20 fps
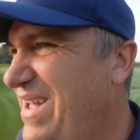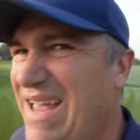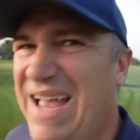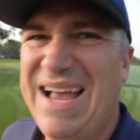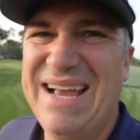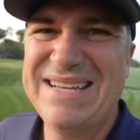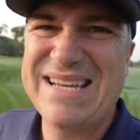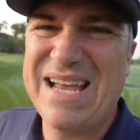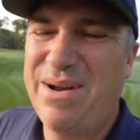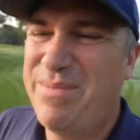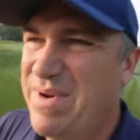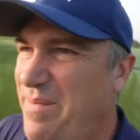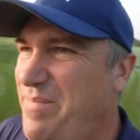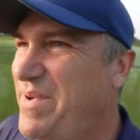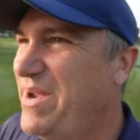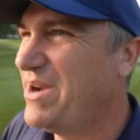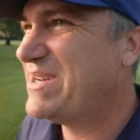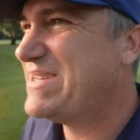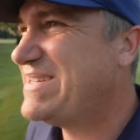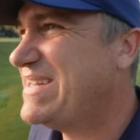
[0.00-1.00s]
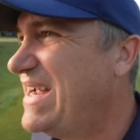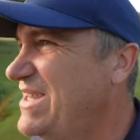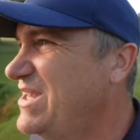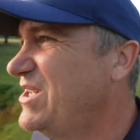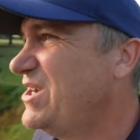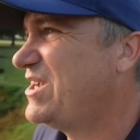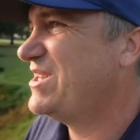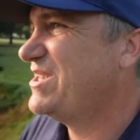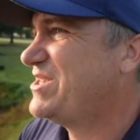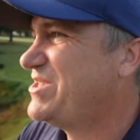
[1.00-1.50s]
guys, coming up here, it's not
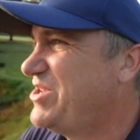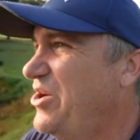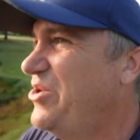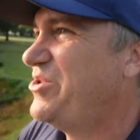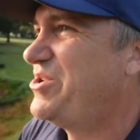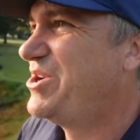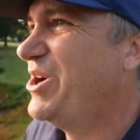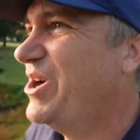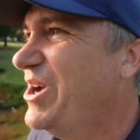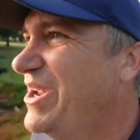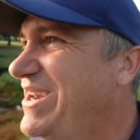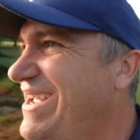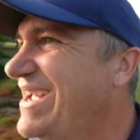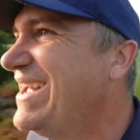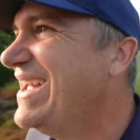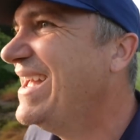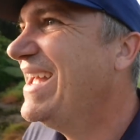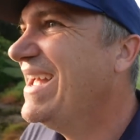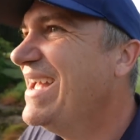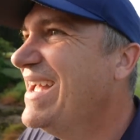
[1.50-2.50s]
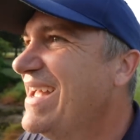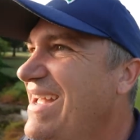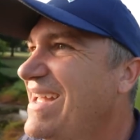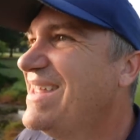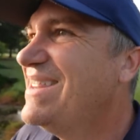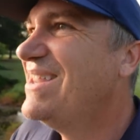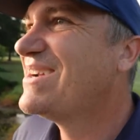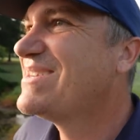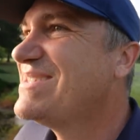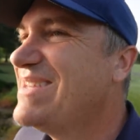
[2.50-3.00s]
looking so good.
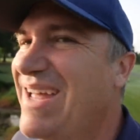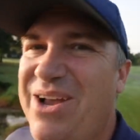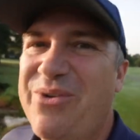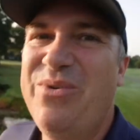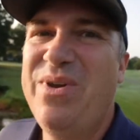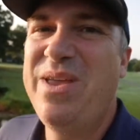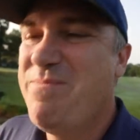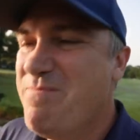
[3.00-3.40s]
Looks like we